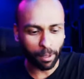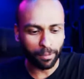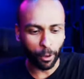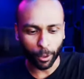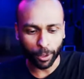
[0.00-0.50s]
of
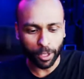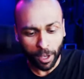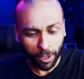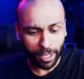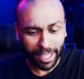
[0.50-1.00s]
focus,
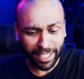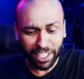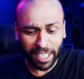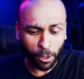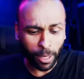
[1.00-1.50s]
so let's
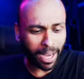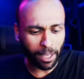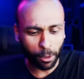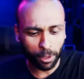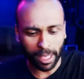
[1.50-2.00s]
actually look how
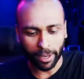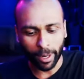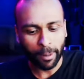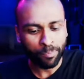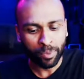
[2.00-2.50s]
that looks like, right?